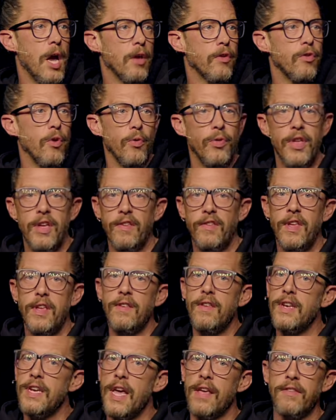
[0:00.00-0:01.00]
So this
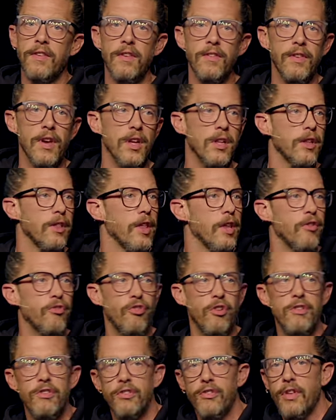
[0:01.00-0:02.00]
isn't necessarily, this
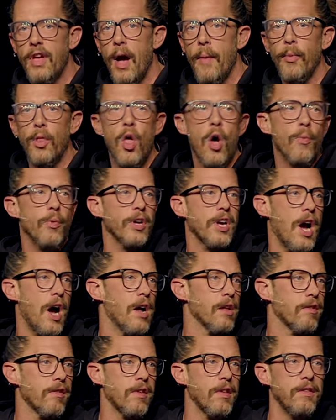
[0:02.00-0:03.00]
didn't come along with
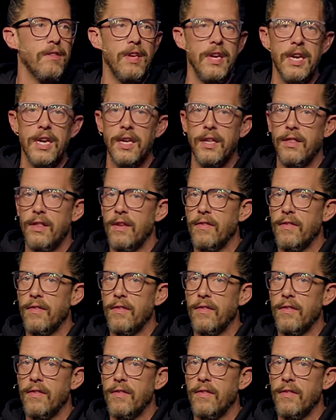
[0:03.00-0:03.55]
Constantine,